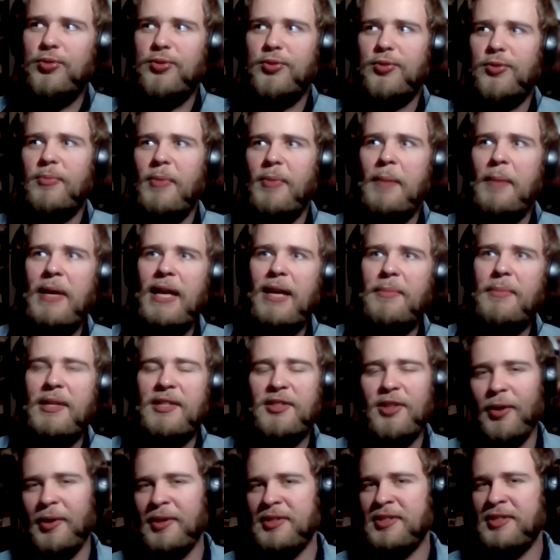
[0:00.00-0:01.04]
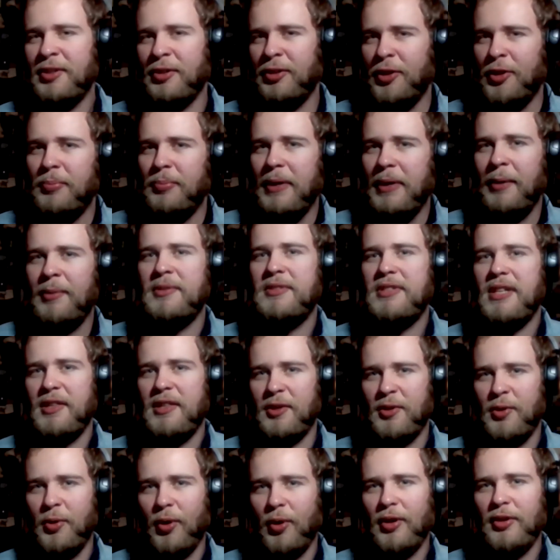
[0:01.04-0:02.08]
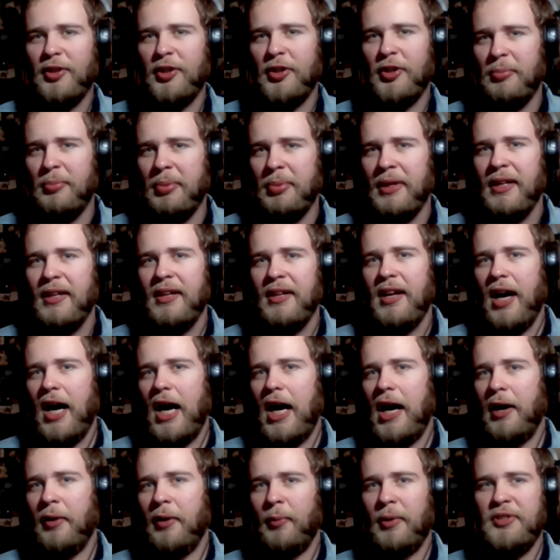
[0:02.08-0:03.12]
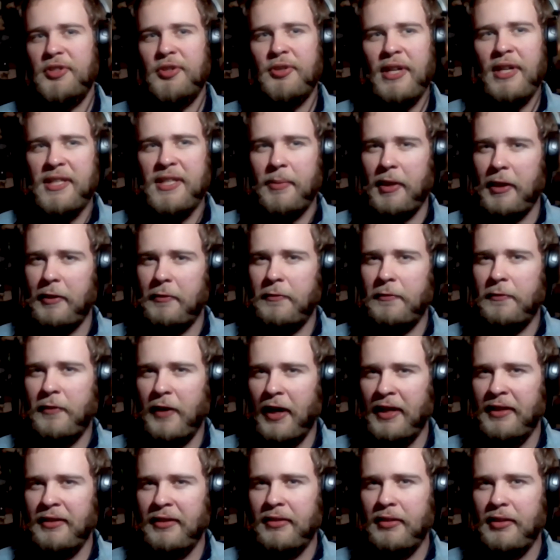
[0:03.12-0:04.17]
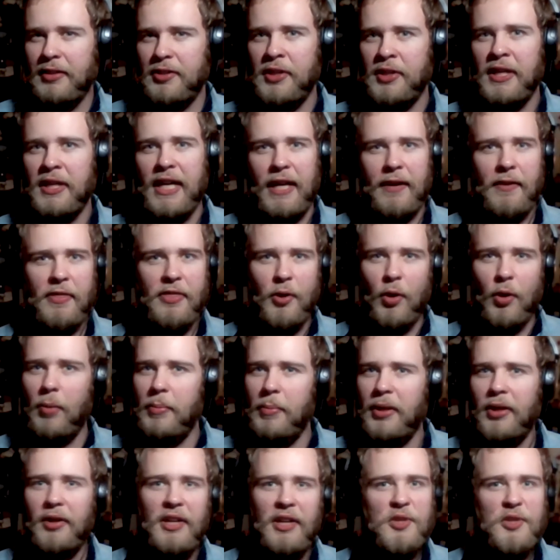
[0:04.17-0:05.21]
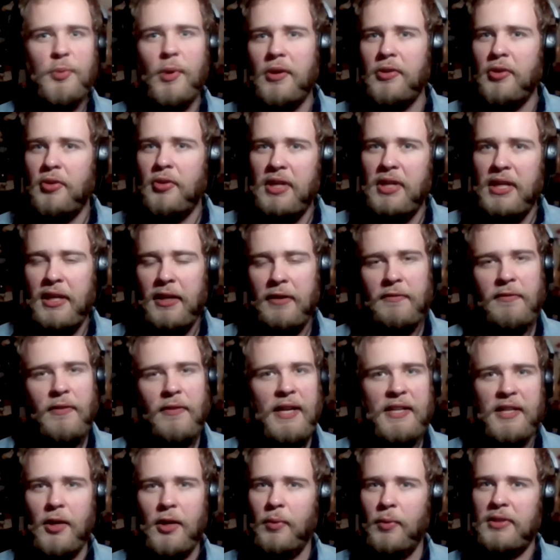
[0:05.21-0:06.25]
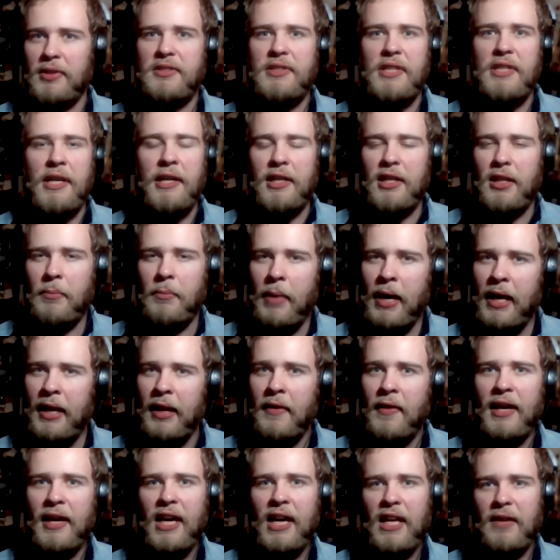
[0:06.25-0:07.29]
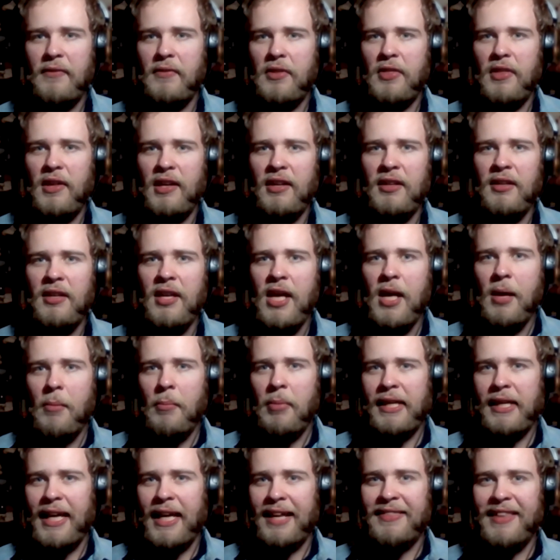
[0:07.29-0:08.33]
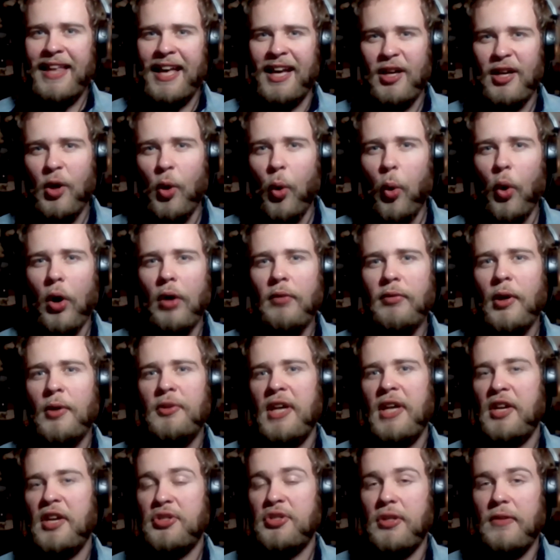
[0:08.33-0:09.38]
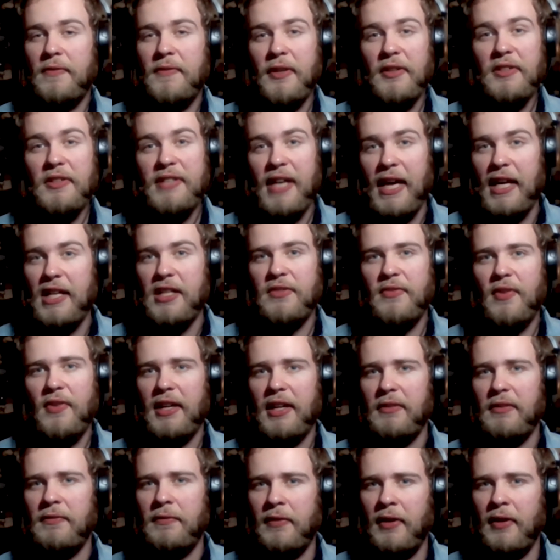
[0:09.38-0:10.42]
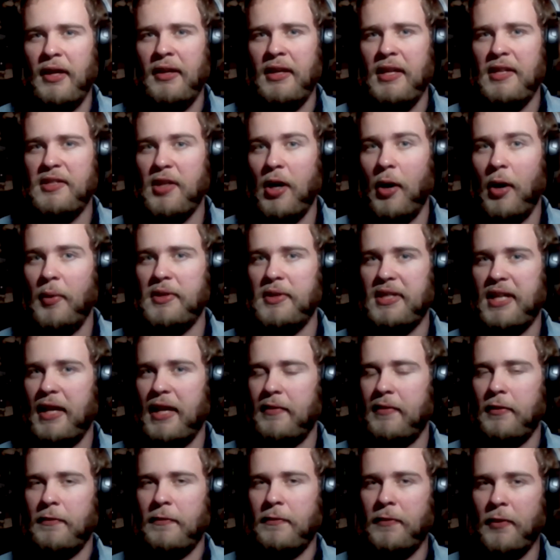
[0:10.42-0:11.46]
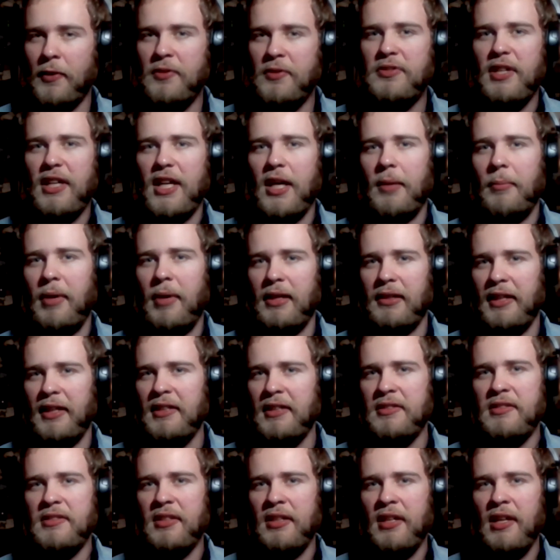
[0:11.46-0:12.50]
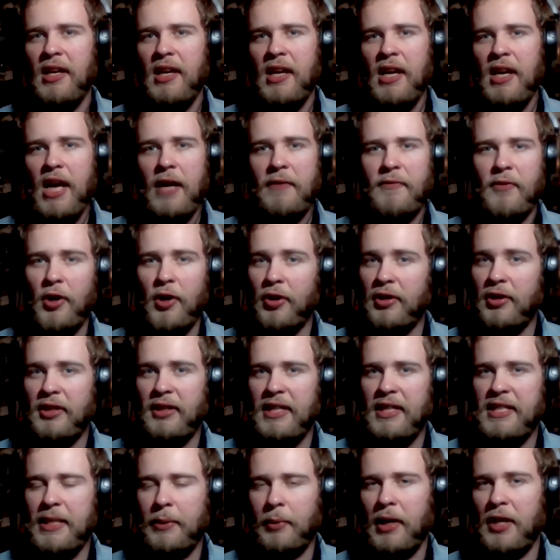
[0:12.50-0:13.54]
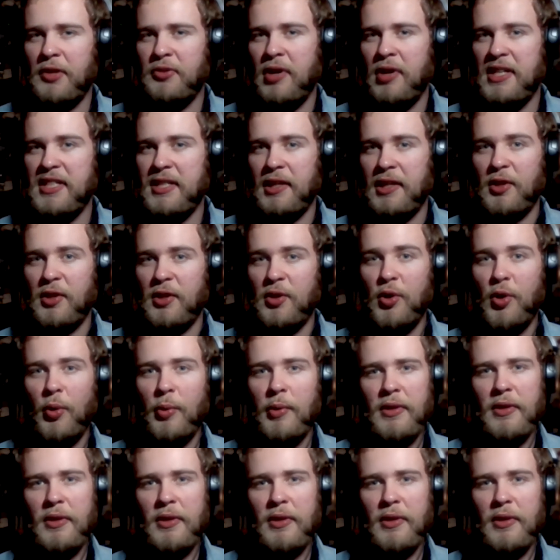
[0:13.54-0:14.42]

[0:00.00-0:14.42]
My baby, it's always the loop, I would say, the core loop. Once you get something fun, you can kind of throw abilities where they're needed, find out what's needed in the meta, that kind of a thing. But getting that core rotation to feel satisfying and fun is always kind of the first thing on my list. And for Hercules, I want to try something cool with